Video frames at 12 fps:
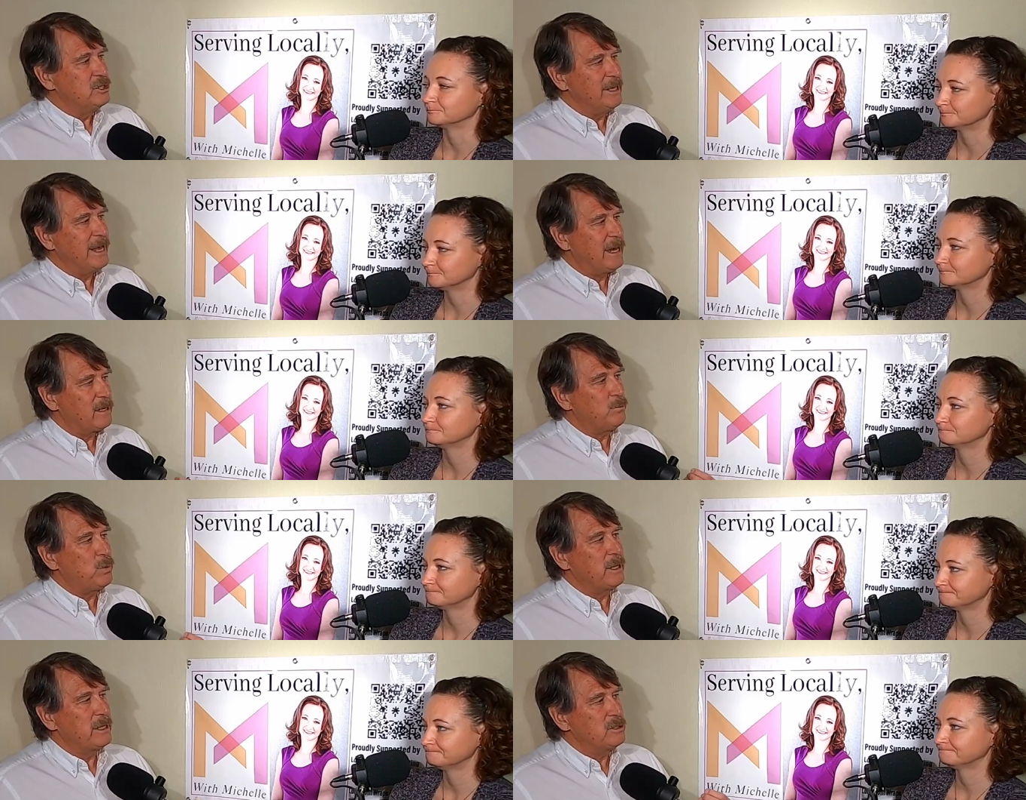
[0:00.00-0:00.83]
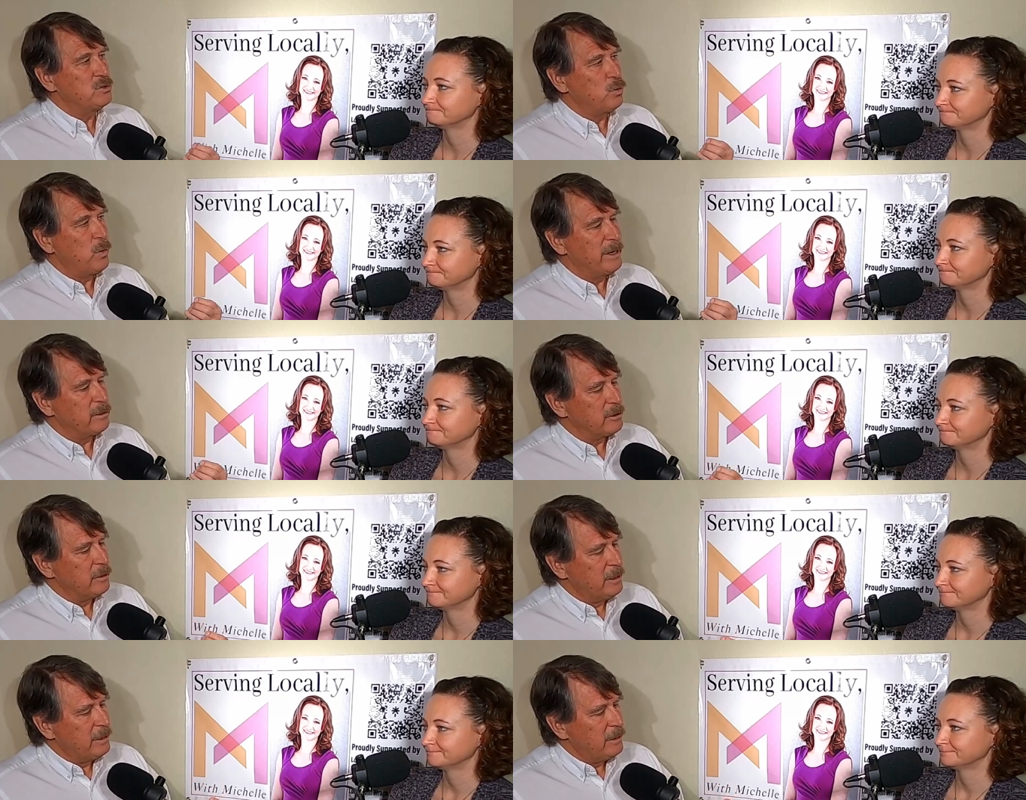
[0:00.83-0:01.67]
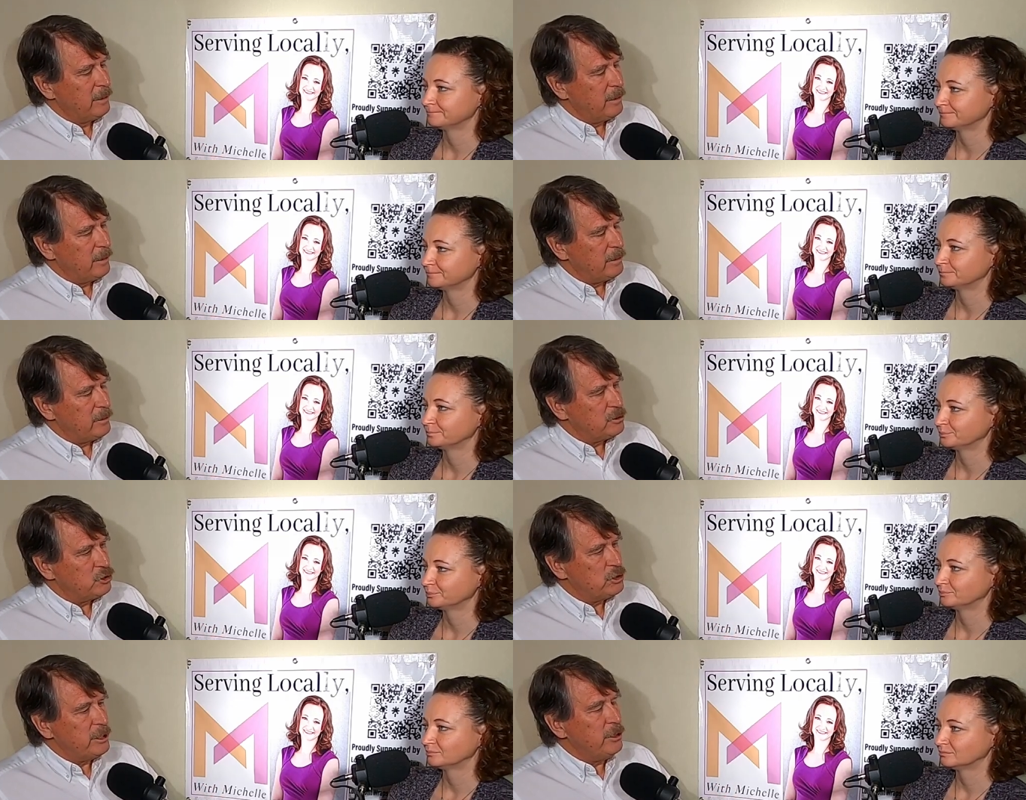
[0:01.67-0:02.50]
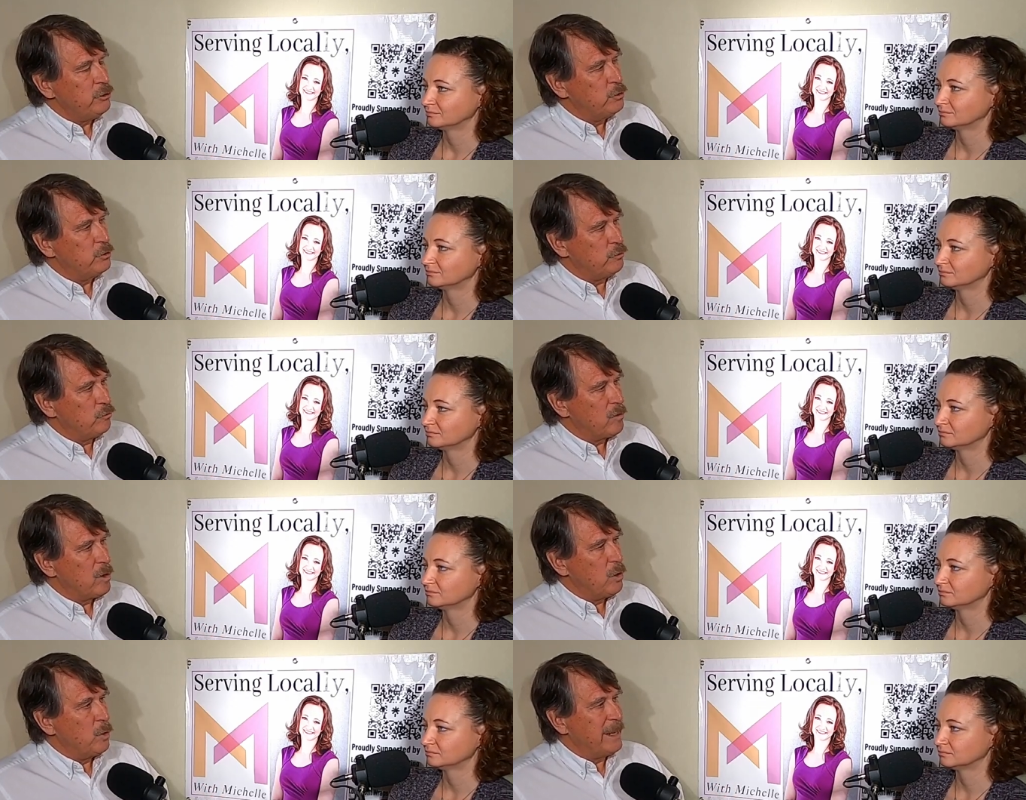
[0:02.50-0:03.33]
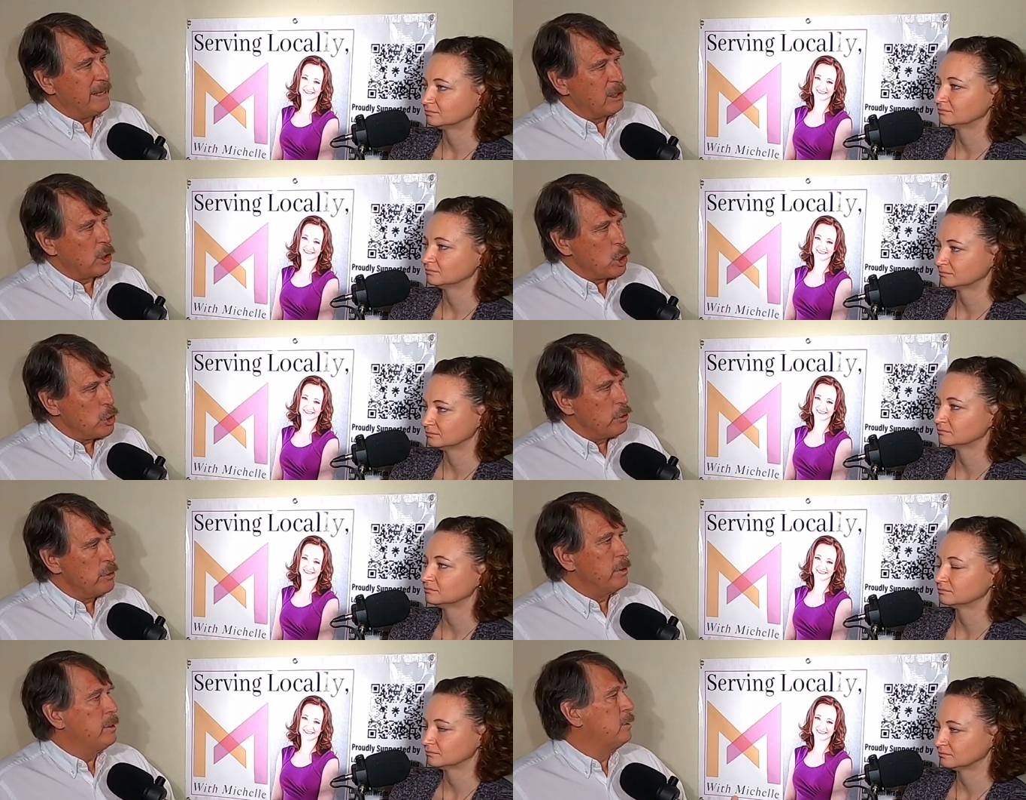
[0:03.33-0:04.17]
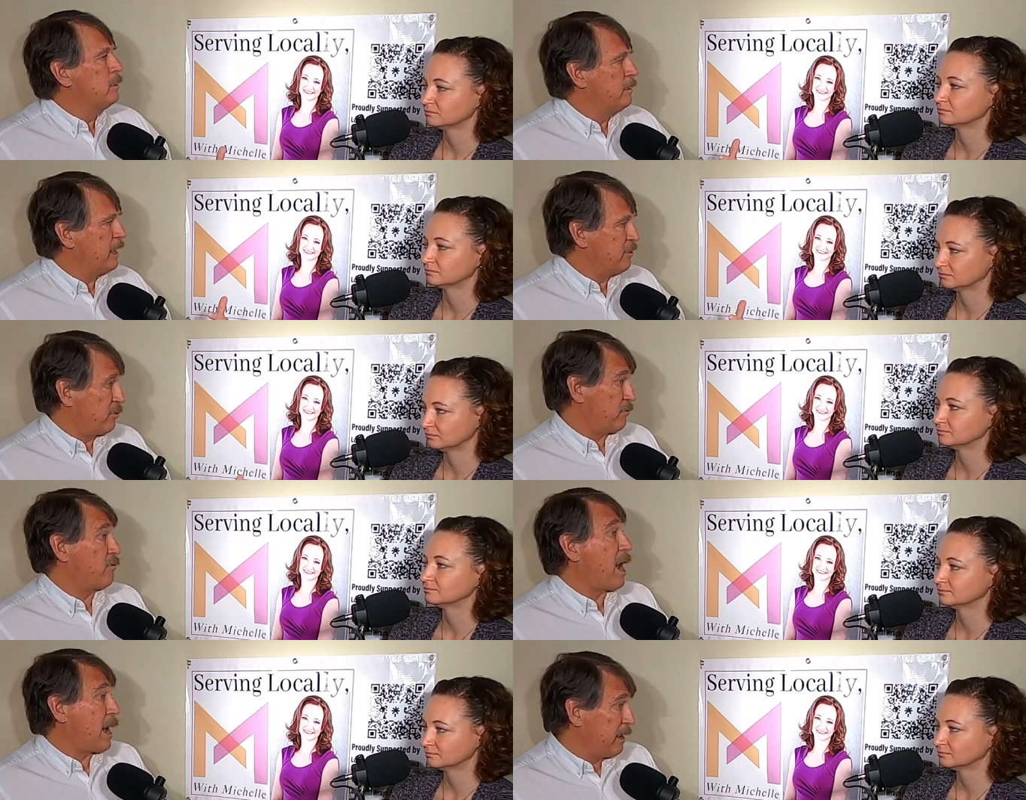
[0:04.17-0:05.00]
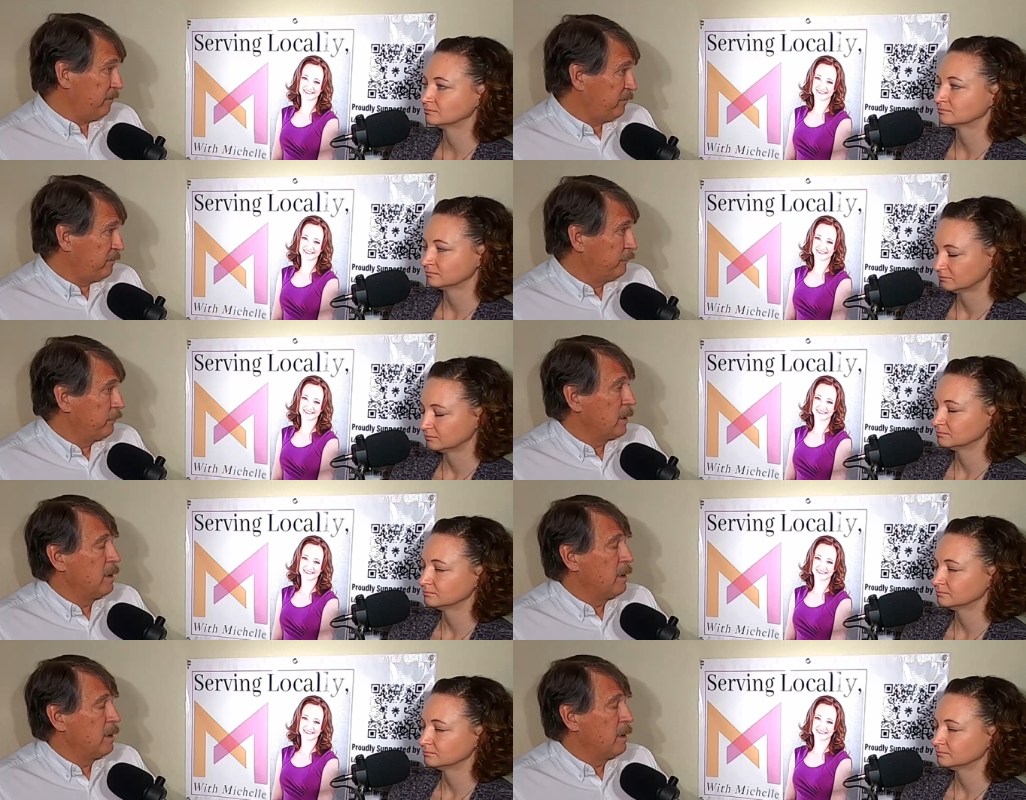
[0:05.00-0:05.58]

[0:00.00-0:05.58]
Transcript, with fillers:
Speaker 1: She had a place where she could grow and learn and thrive.